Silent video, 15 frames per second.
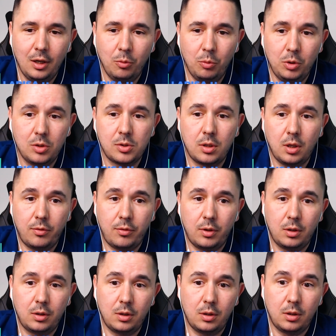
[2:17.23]
we
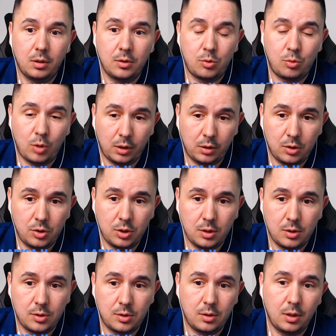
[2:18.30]
discovered
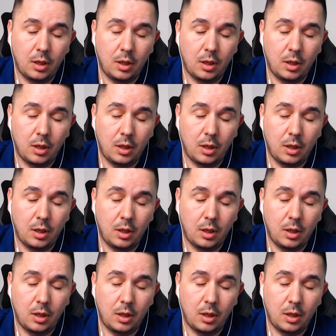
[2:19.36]
strategies